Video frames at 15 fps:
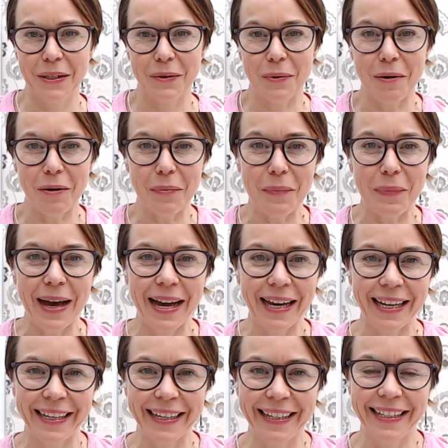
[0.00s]
Welcome
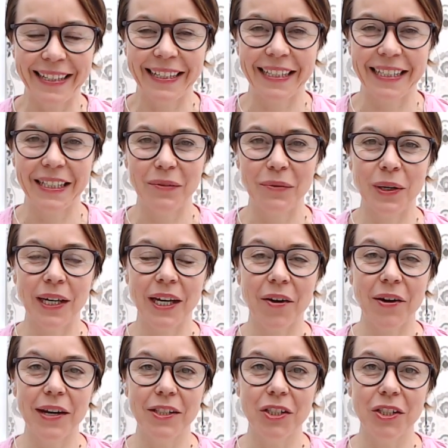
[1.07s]
back. We're
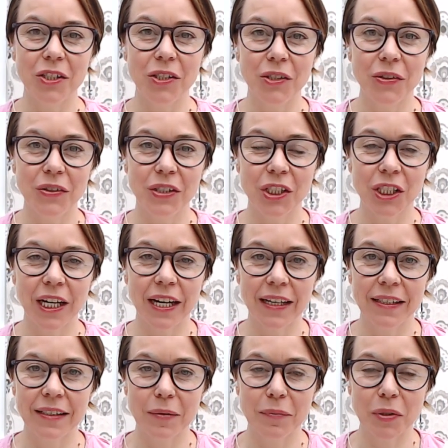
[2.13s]
going to share
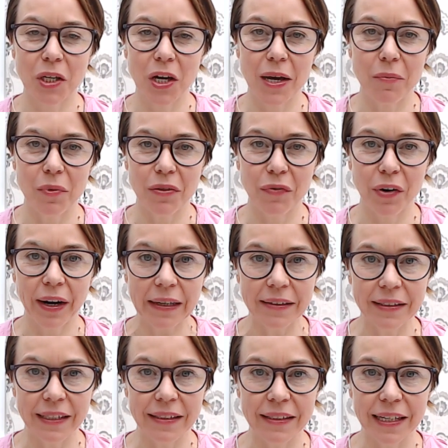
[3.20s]
some time with
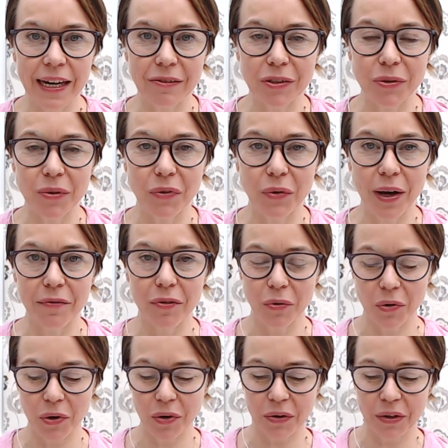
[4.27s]
frankincense now. So if you have
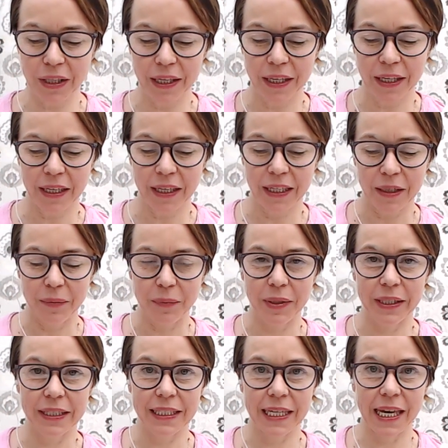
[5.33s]
your oil,
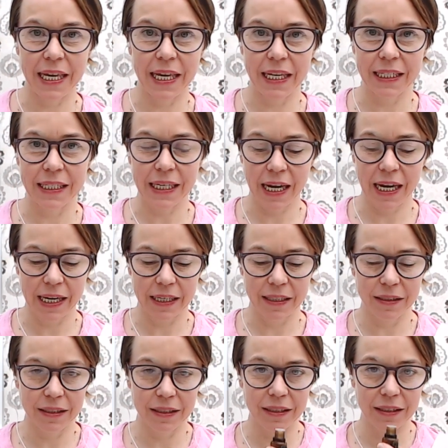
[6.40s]
please take it and